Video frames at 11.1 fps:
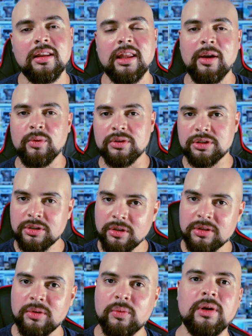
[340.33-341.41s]
that will show
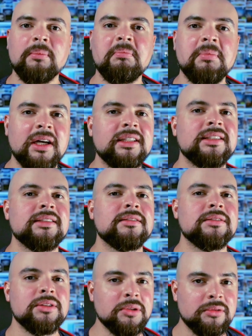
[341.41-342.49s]
you what buttons
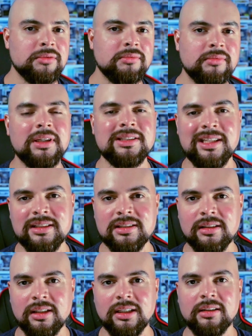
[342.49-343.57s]
do, but
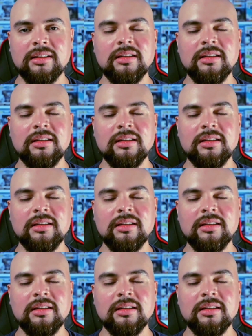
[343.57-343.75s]
essentially